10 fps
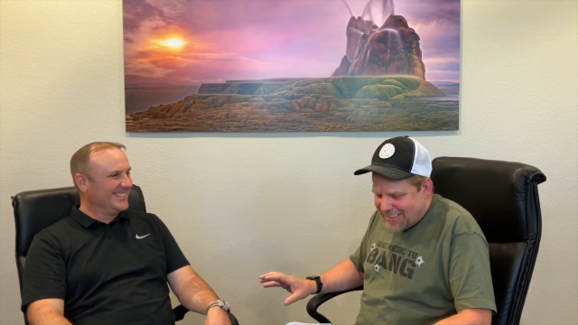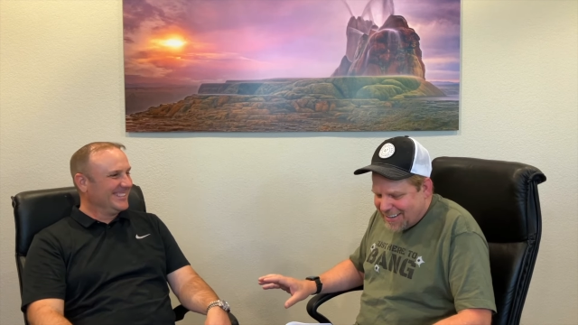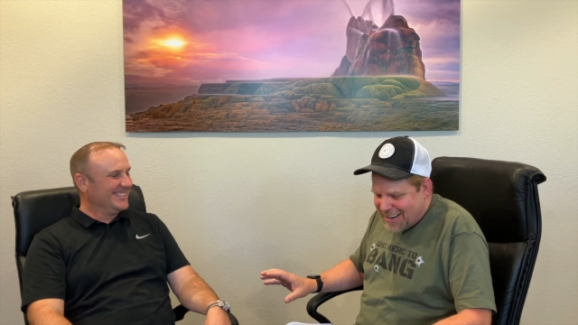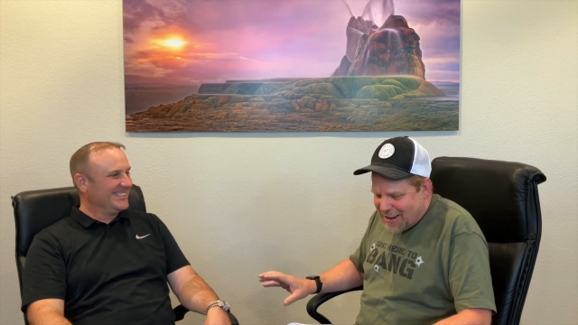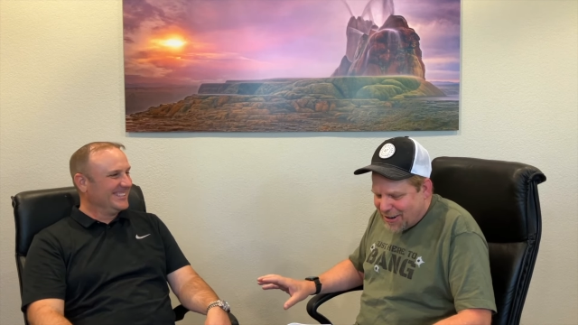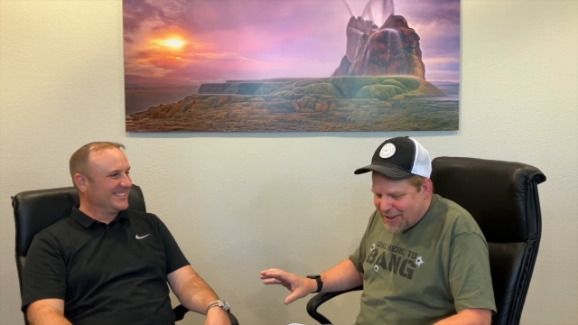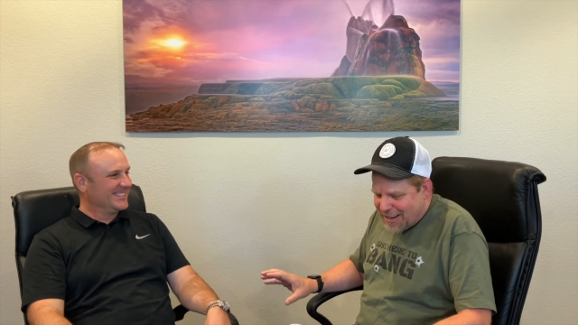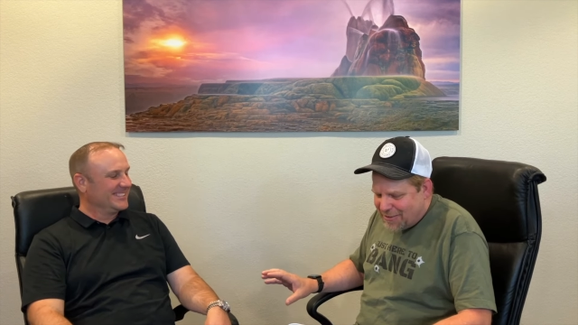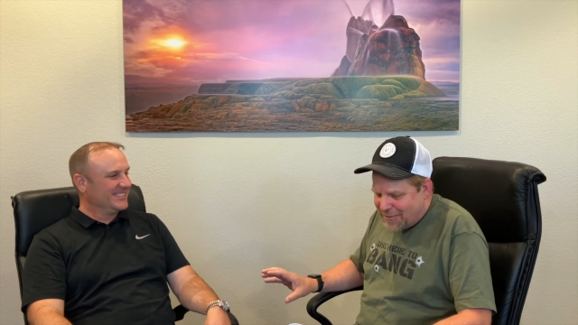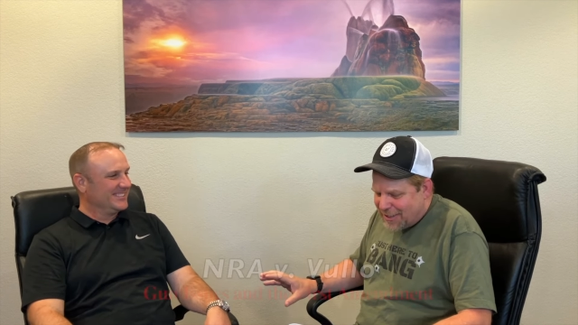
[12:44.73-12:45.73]
Speaker 1: It's the
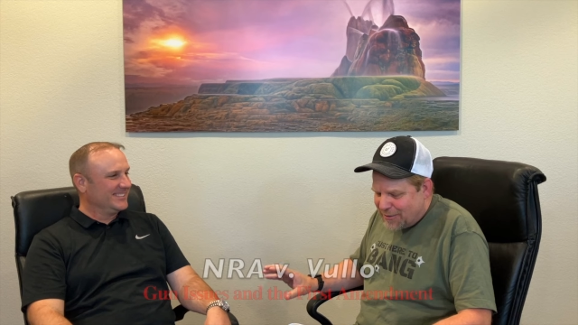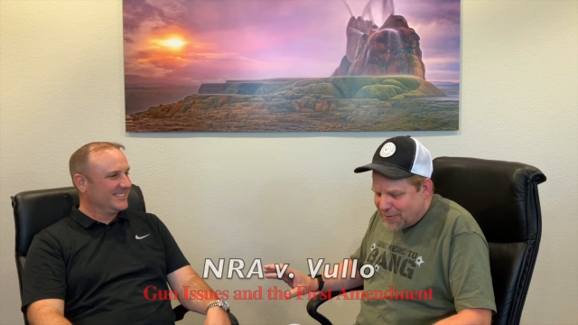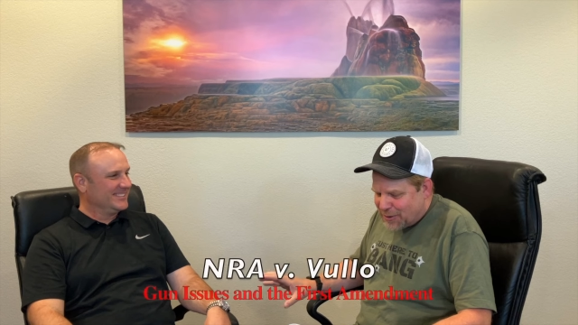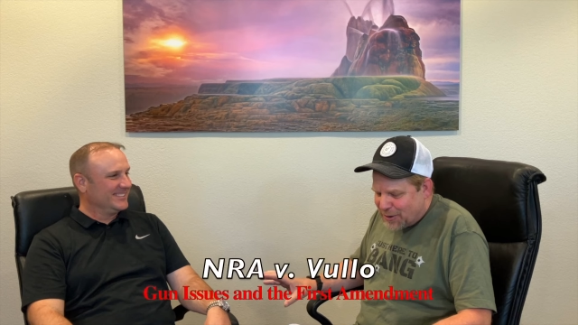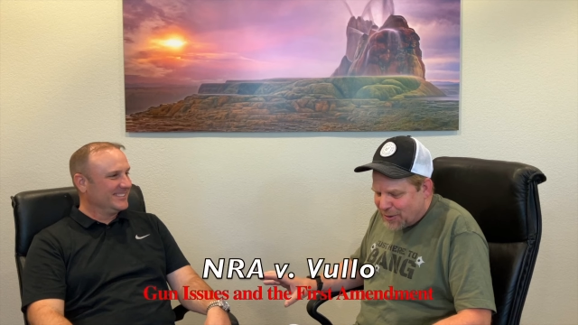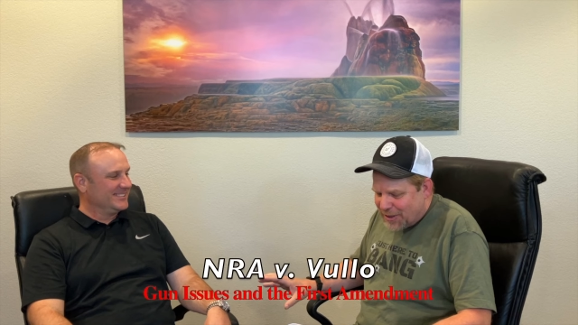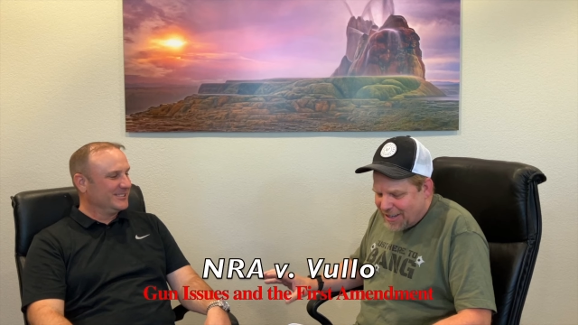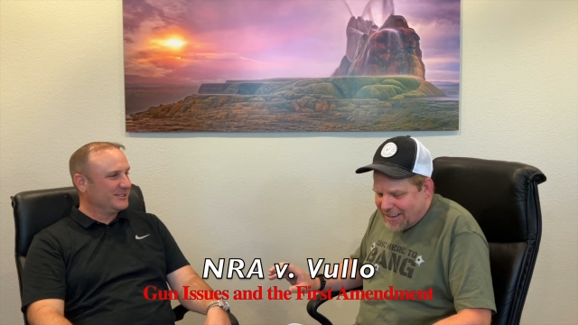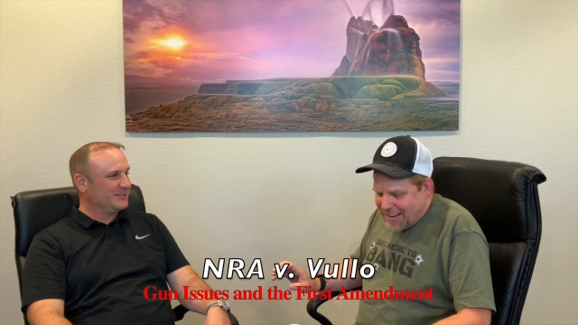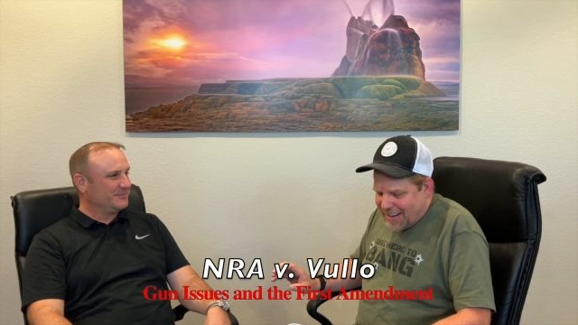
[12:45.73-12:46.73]
NRA v. Vullo